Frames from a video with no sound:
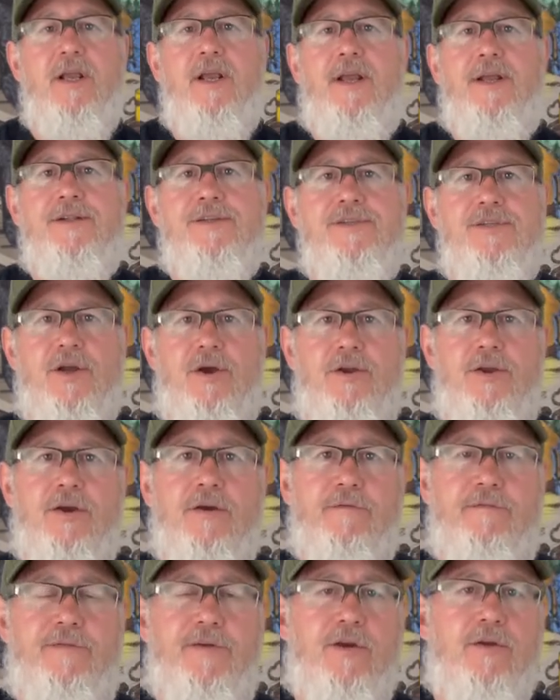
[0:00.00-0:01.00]
And so you
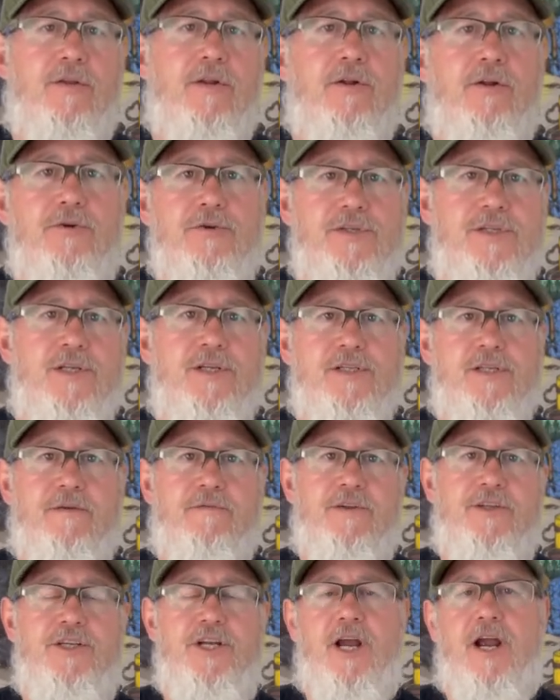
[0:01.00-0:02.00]
can feel the looseness of
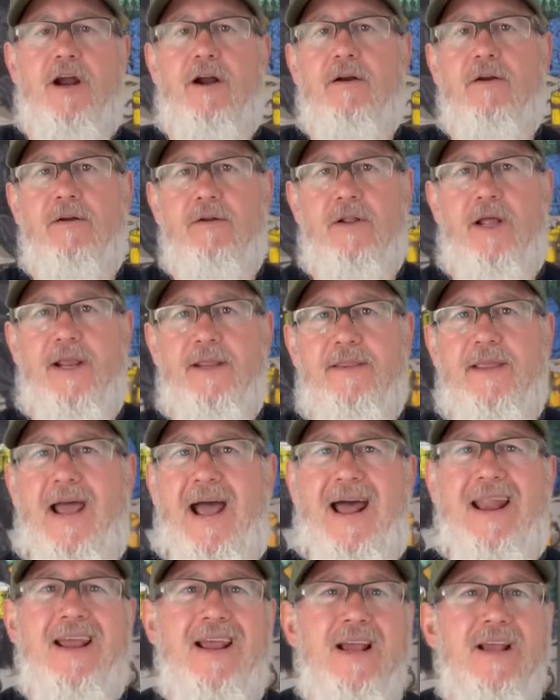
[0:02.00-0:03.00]
the chair like
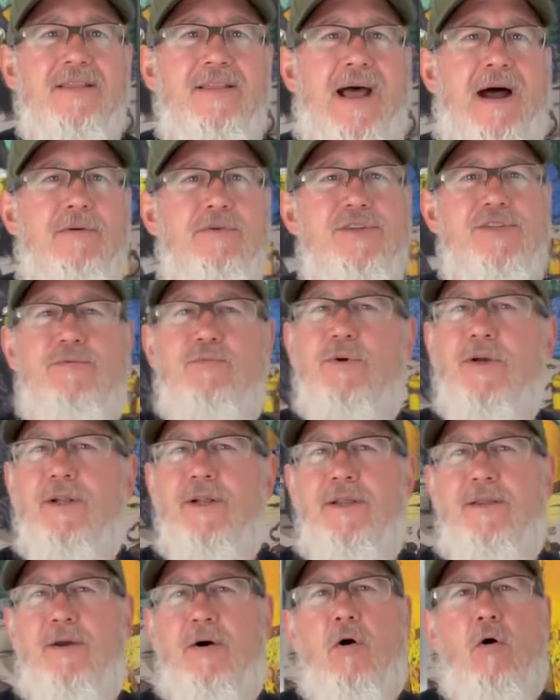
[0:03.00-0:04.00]
that. That was
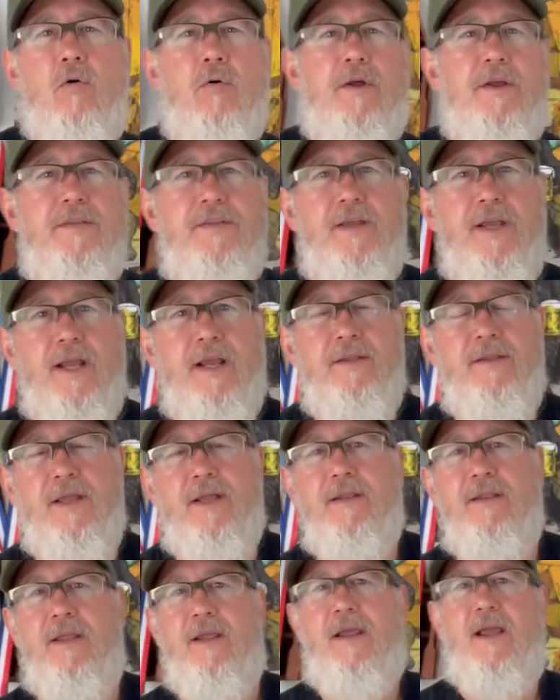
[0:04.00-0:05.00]
really the only thing
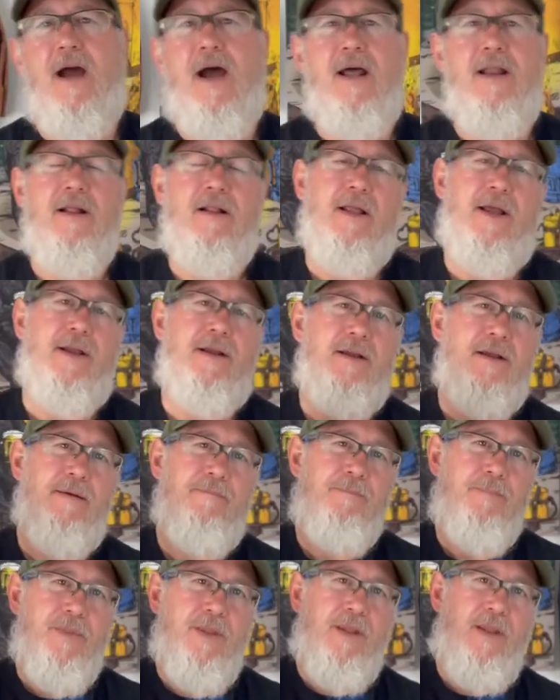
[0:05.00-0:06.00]
that kind of like
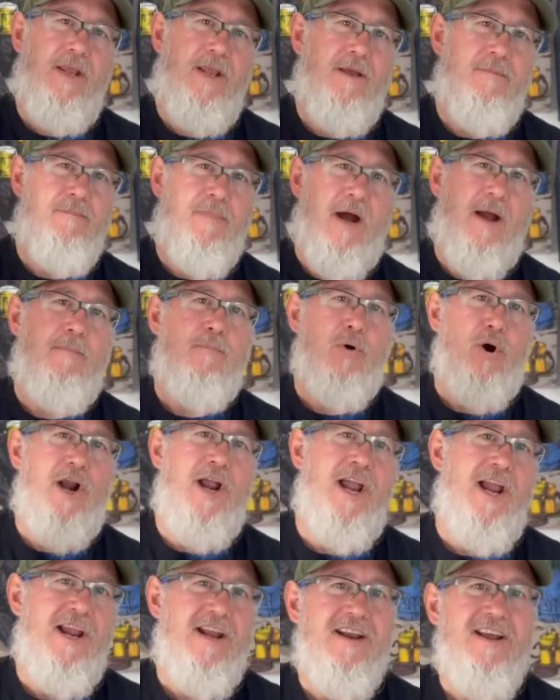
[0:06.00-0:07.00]
hit my
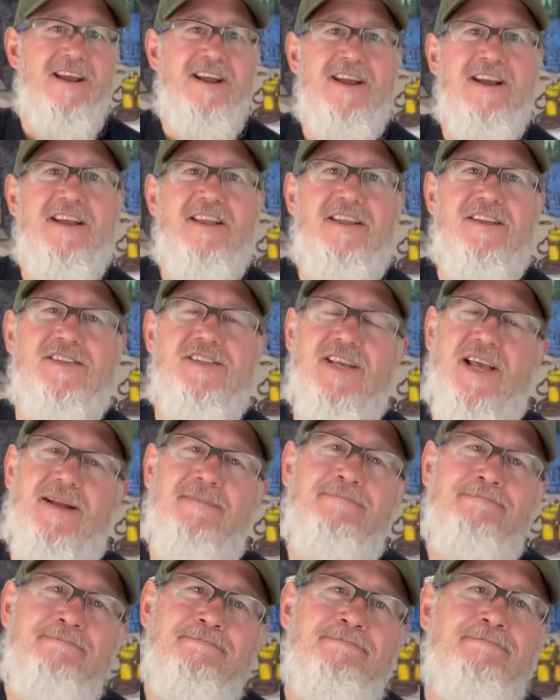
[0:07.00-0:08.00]
brain that said,
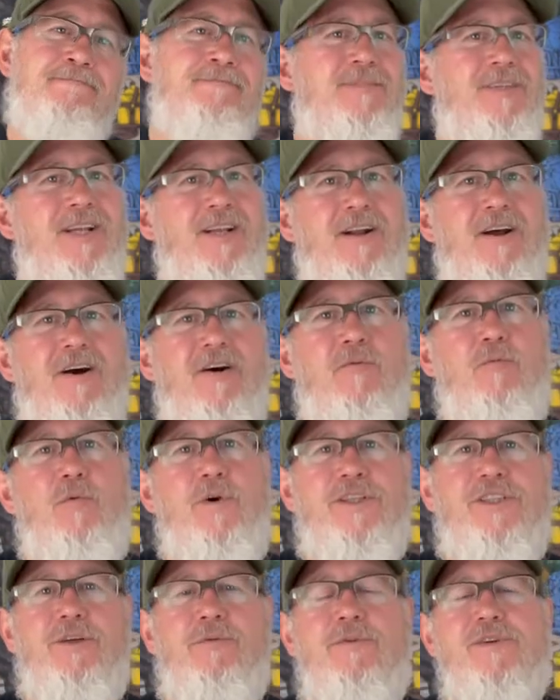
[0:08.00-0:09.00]
you know,
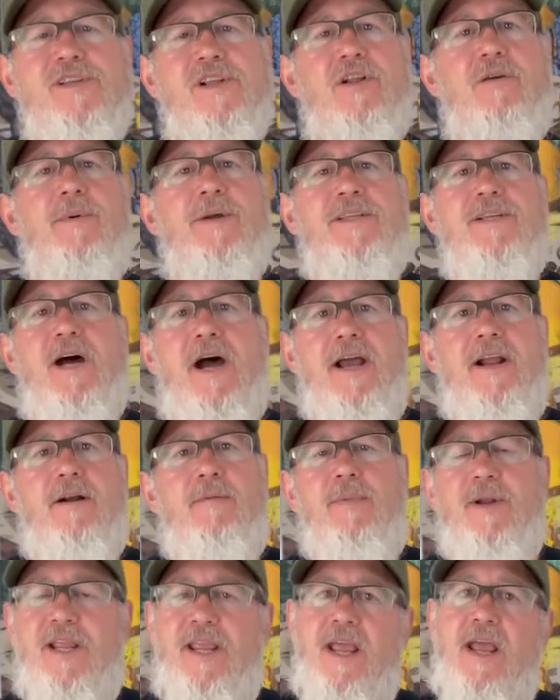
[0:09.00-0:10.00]
wish it was a little bit tighter.
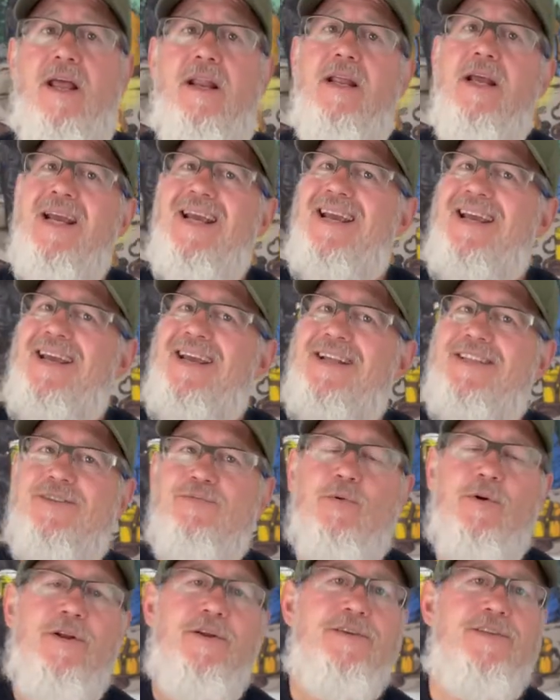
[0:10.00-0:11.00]
But again, it's
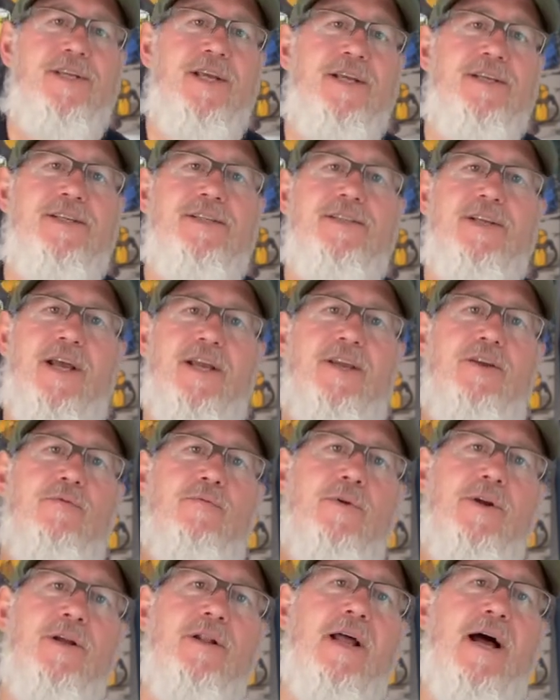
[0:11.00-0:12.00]
one of those things. It's like you
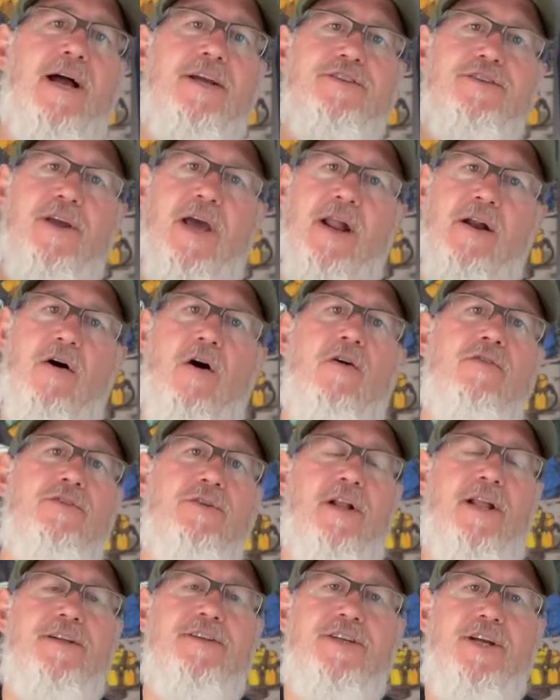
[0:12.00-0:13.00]
realize you got an
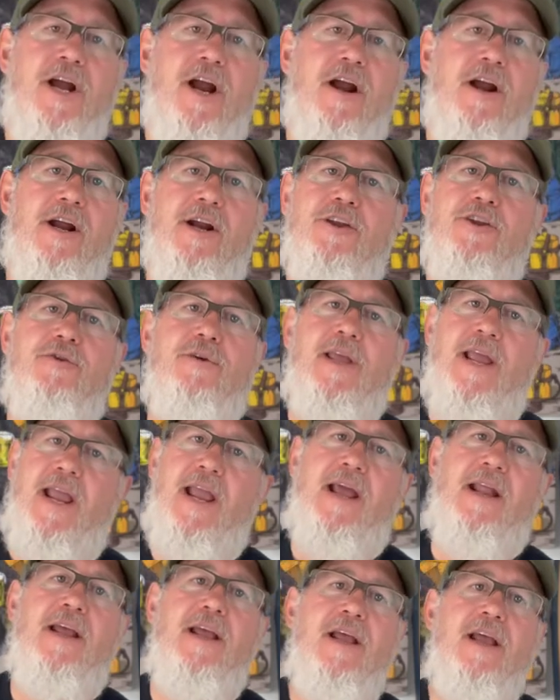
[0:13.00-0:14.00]
ultralight chair here. You
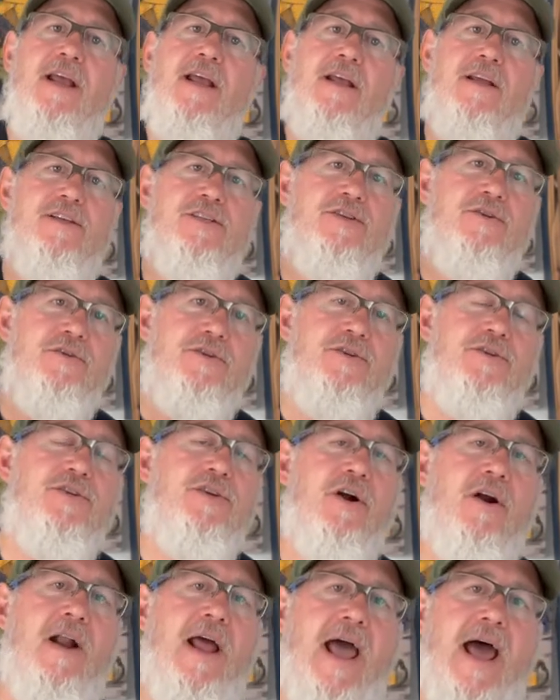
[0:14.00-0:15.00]
can't, as soon as you
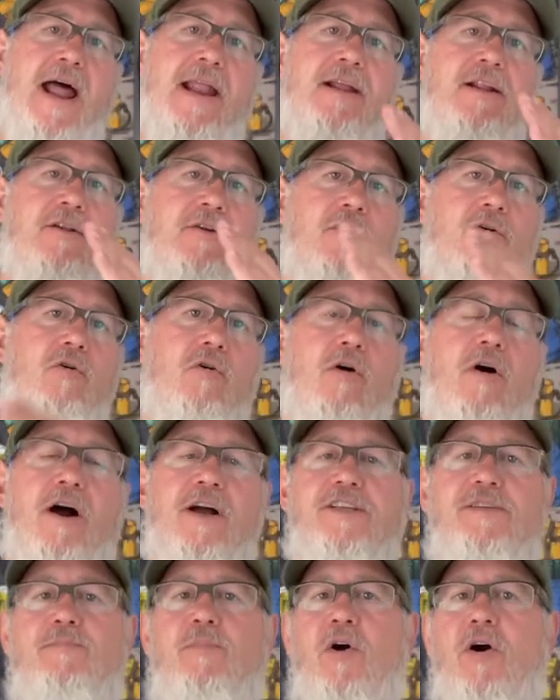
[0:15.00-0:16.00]
start adding little
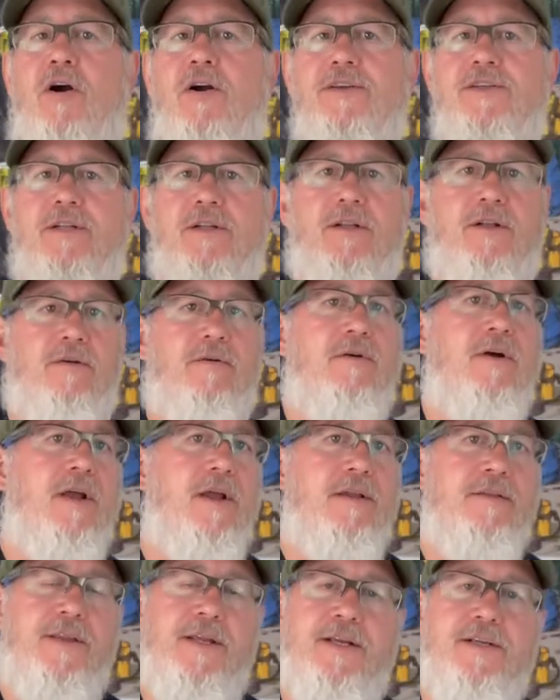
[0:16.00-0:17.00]
crossbars and little
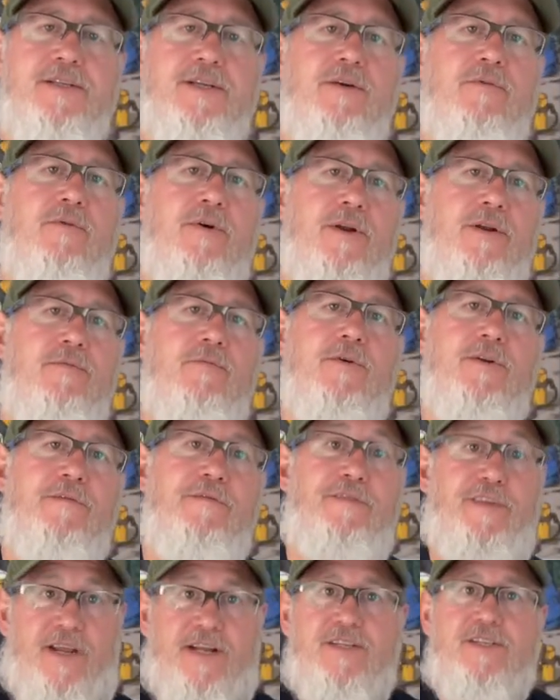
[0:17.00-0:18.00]
things that
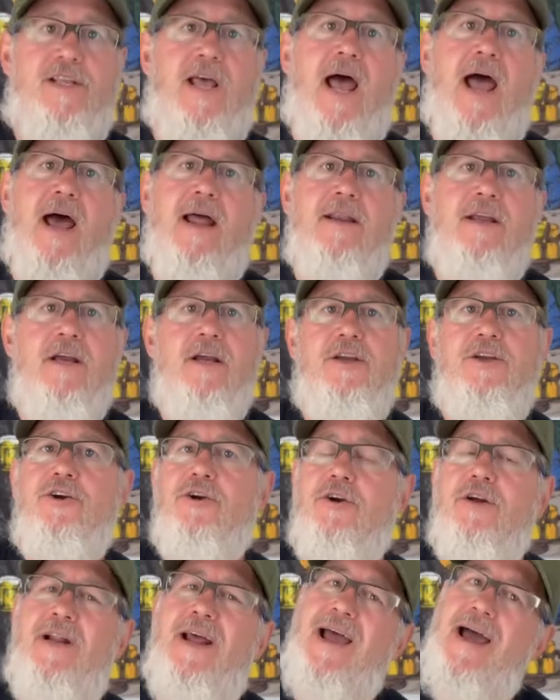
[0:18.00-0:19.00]
would fix that,
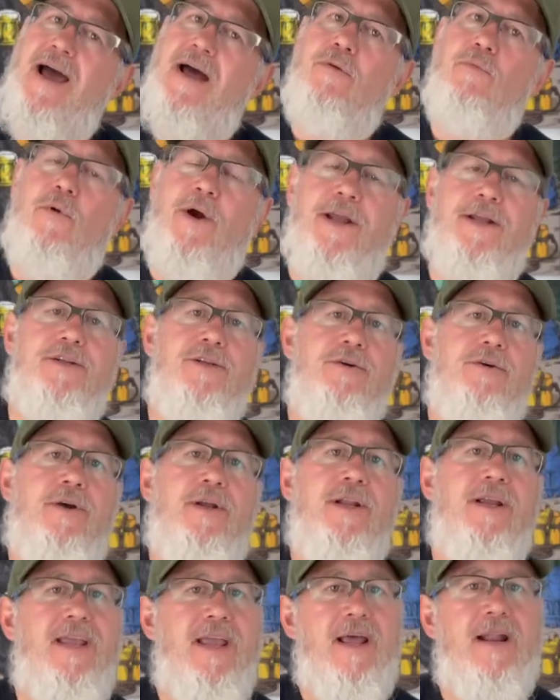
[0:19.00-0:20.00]
you're going to add weight to it.
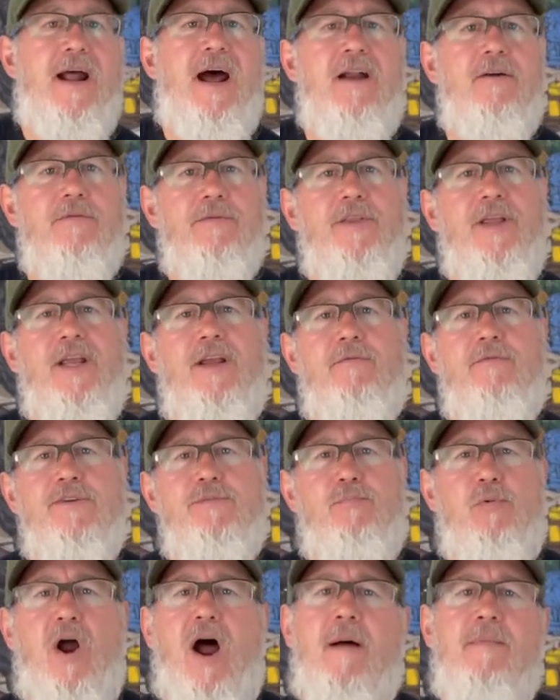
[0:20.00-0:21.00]
And again, I don't think it was
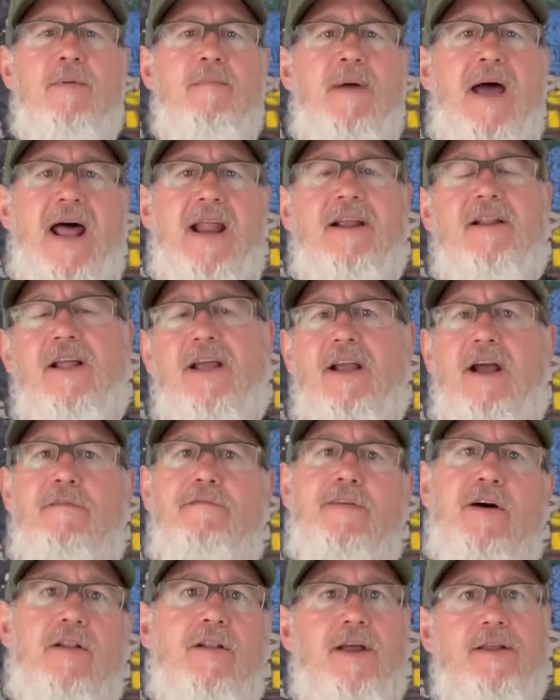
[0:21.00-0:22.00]
problematic. Like I
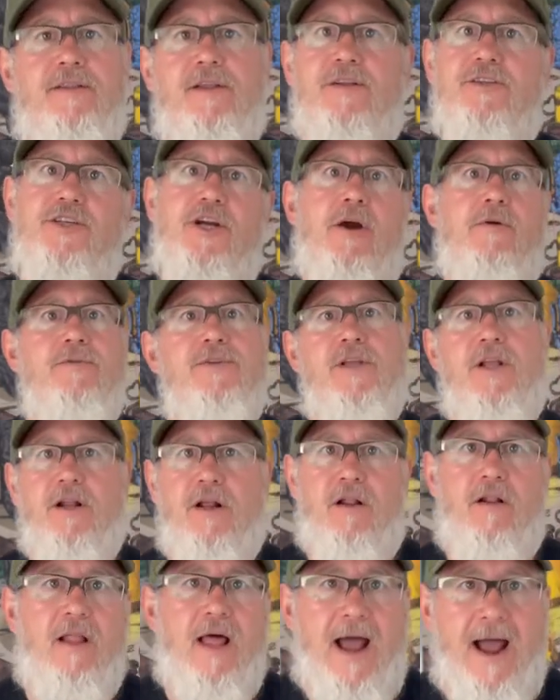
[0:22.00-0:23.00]
felt like the chair was going to
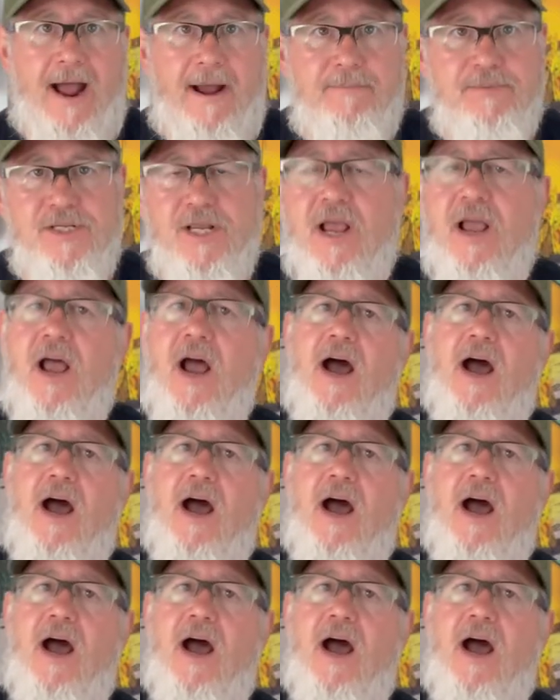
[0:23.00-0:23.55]
collapse.